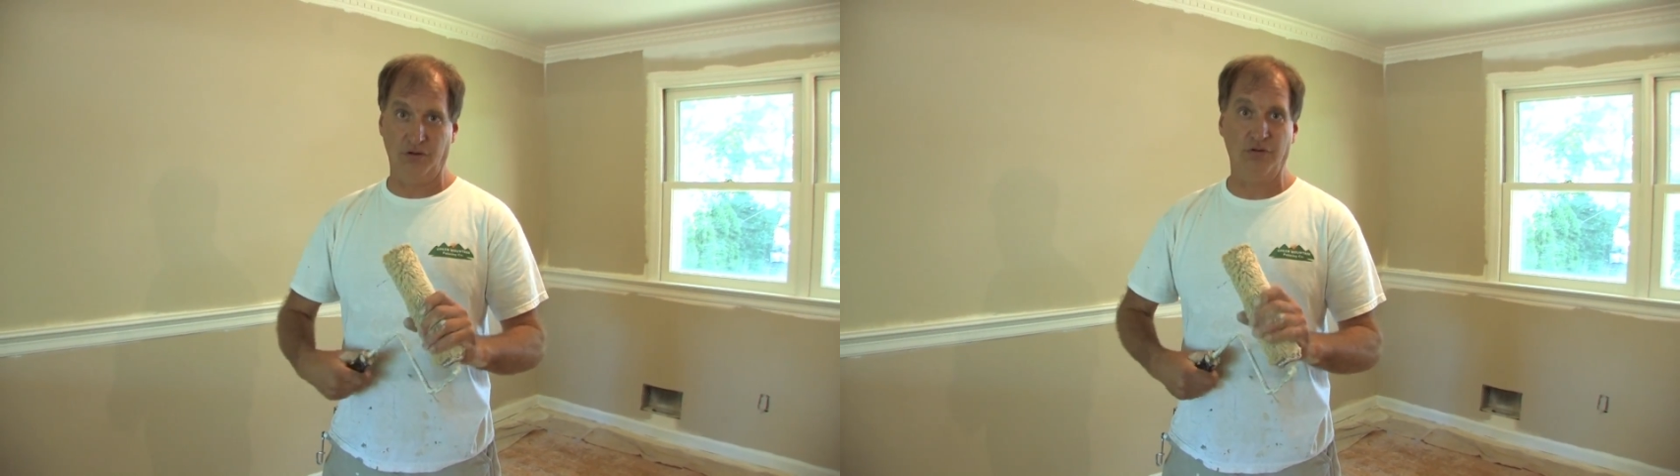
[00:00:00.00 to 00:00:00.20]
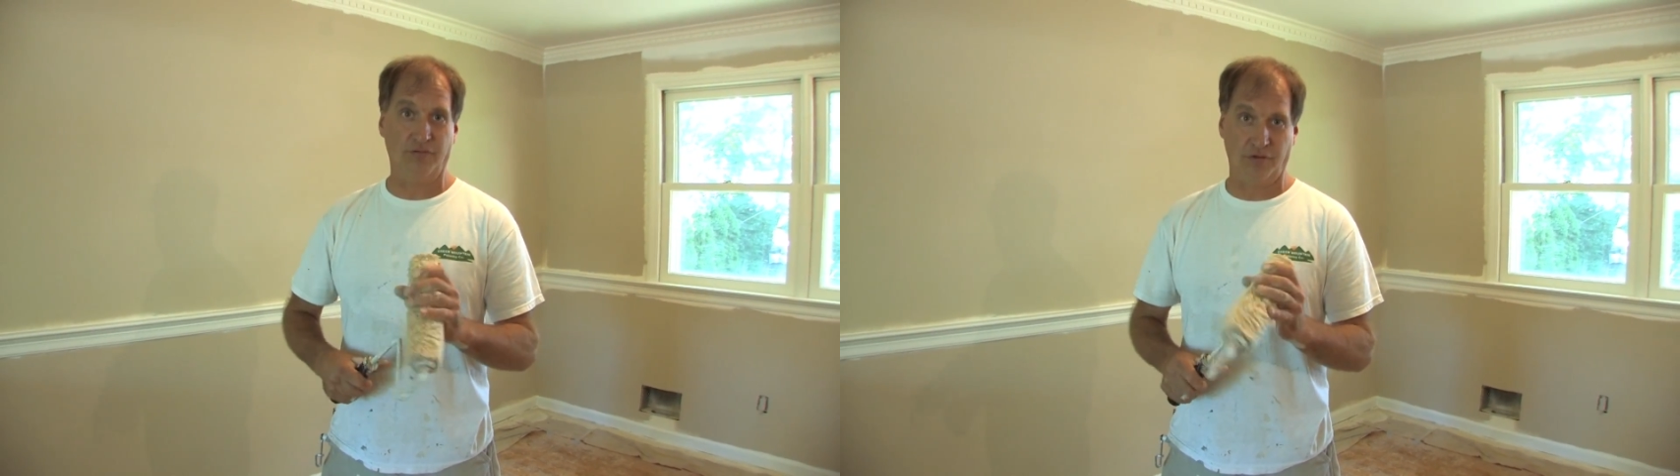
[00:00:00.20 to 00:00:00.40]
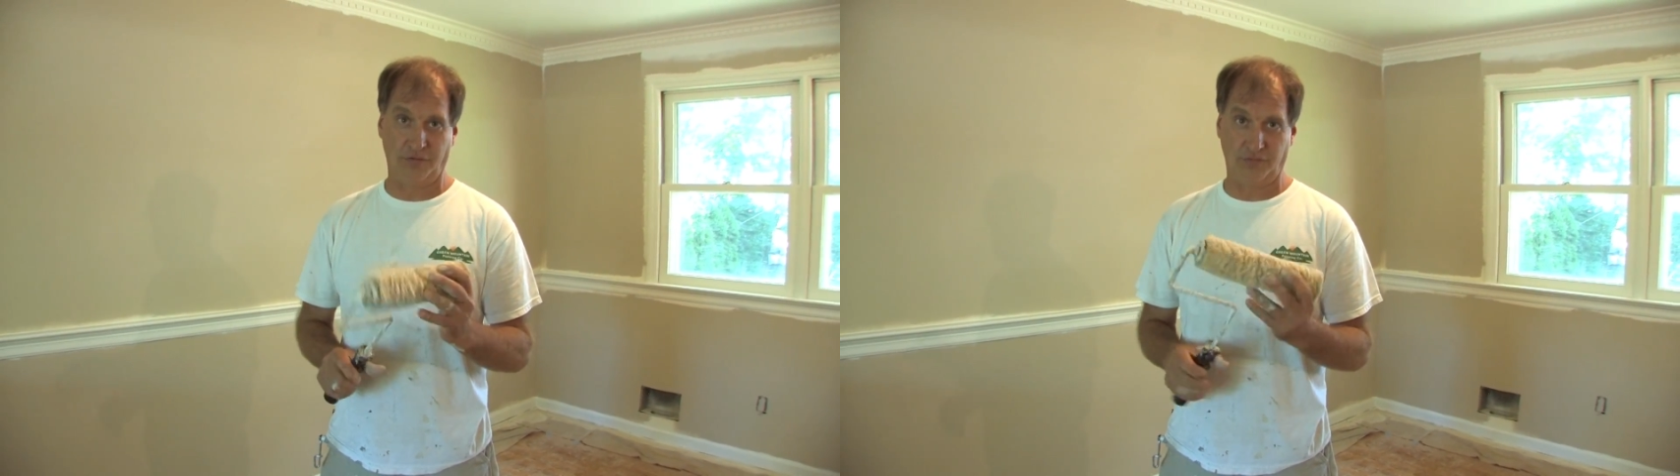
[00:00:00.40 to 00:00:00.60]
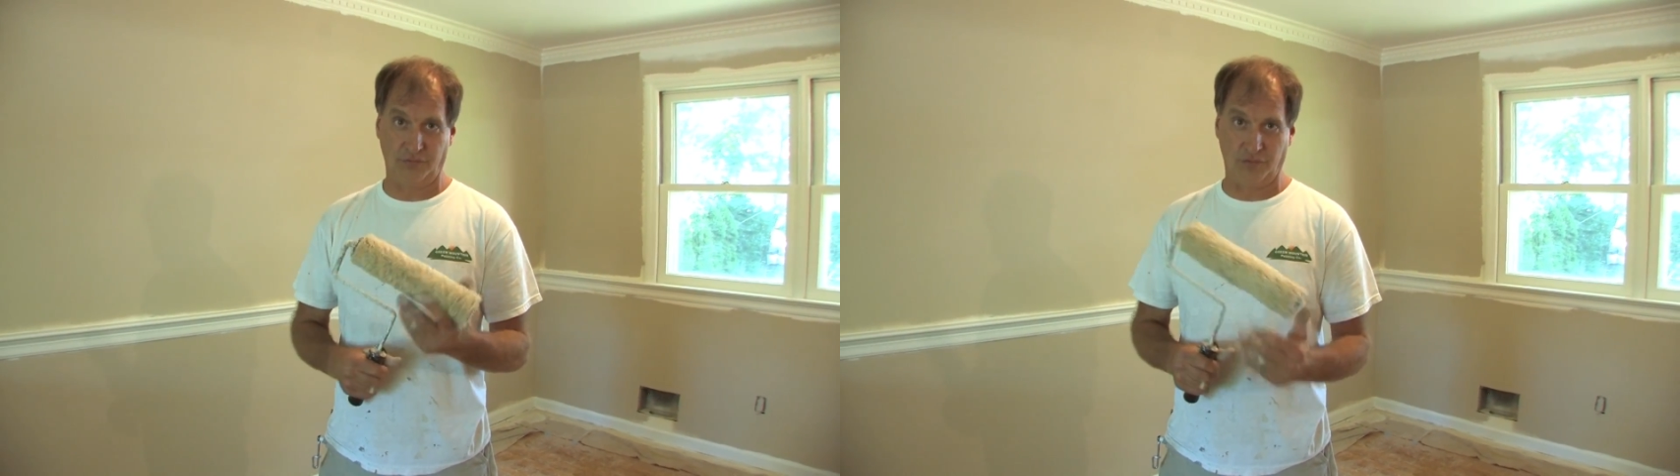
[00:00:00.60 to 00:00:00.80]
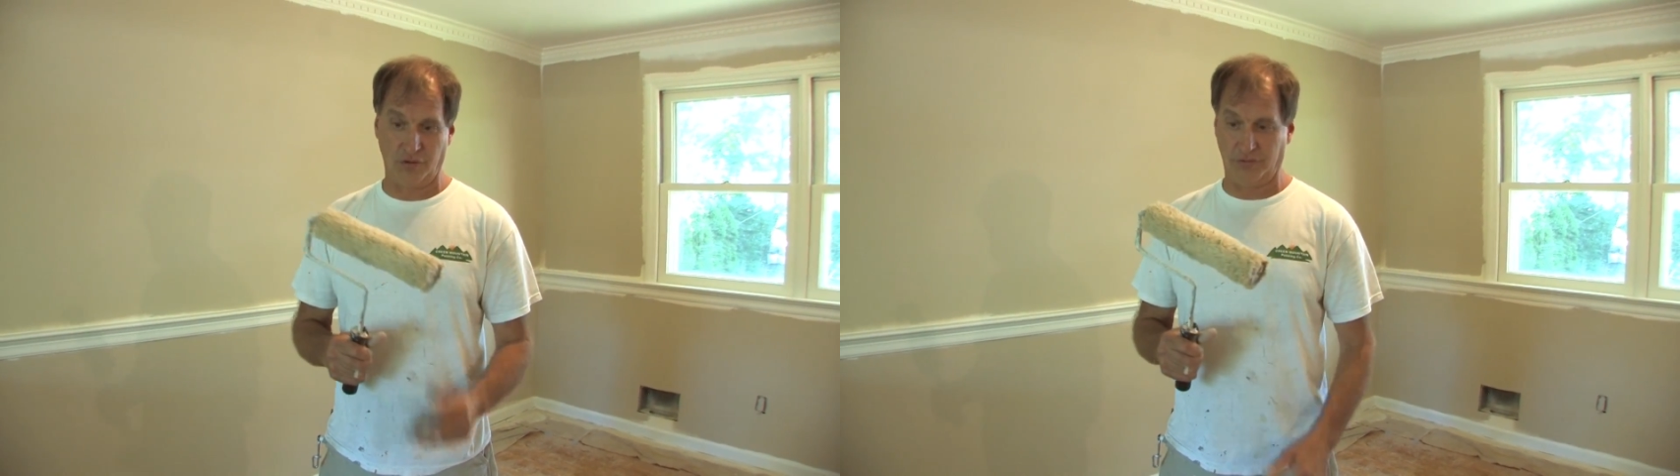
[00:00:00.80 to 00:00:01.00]

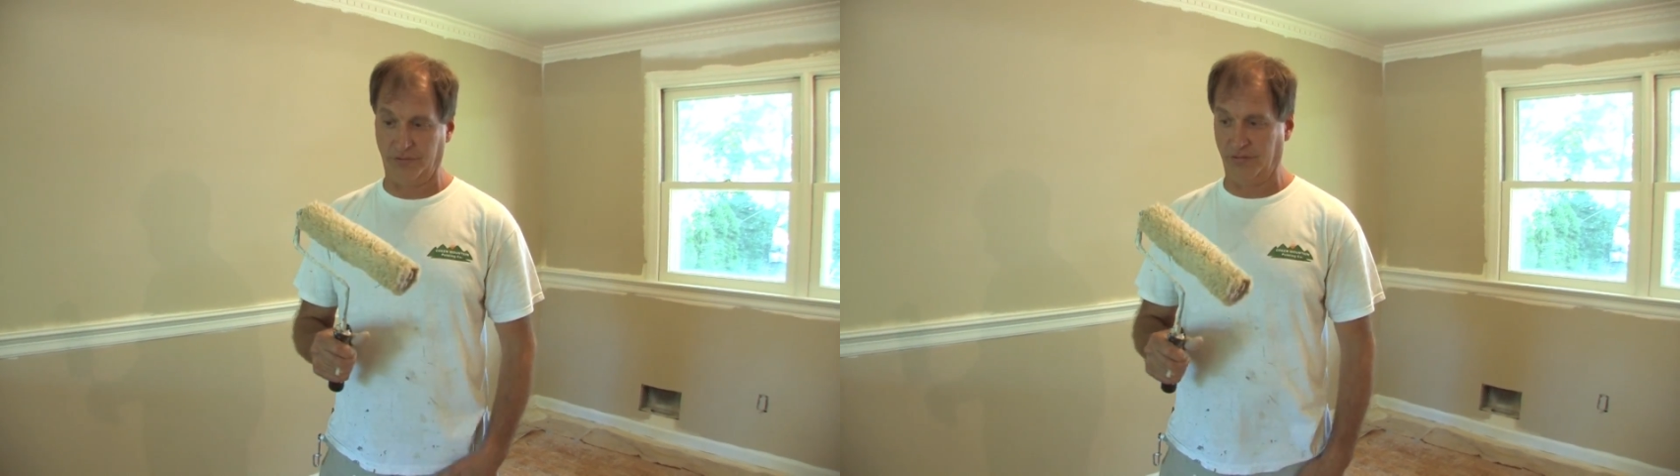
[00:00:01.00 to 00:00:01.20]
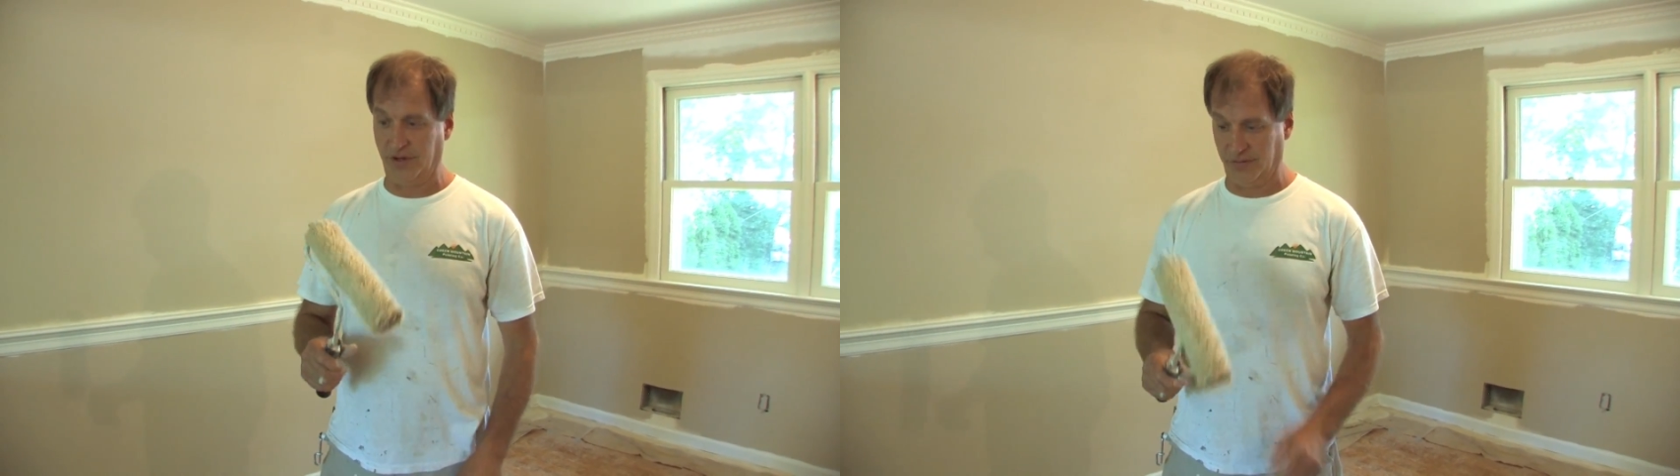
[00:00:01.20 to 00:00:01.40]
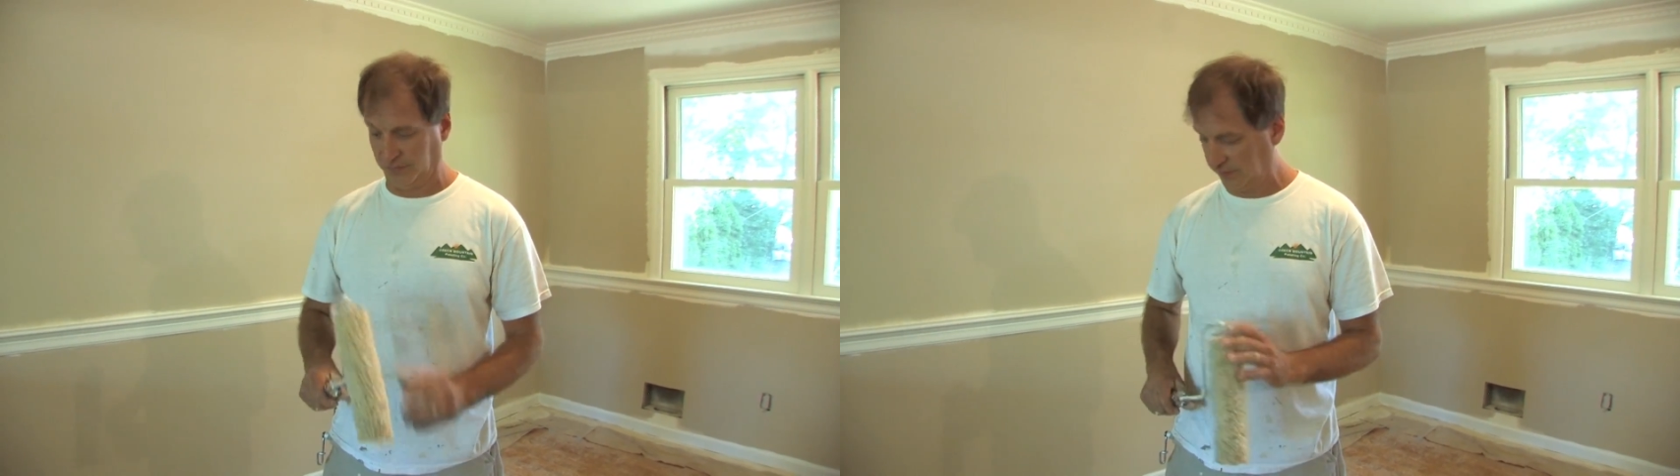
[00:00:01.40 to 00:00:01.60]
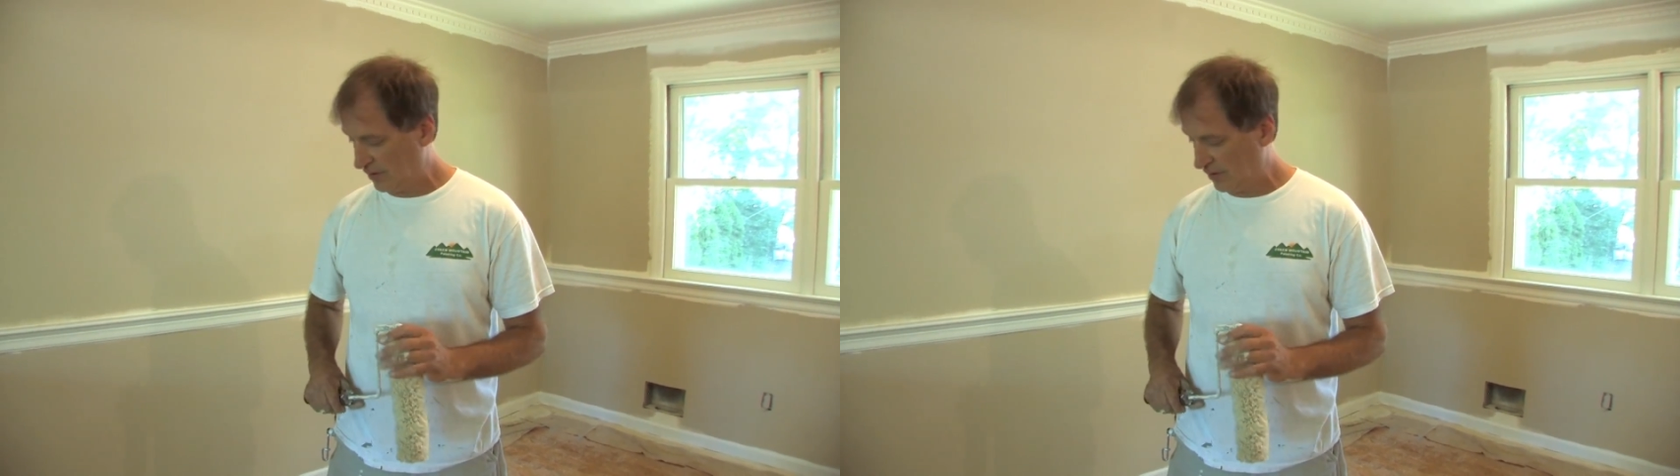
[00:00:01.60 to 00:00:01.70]
universal roller there is.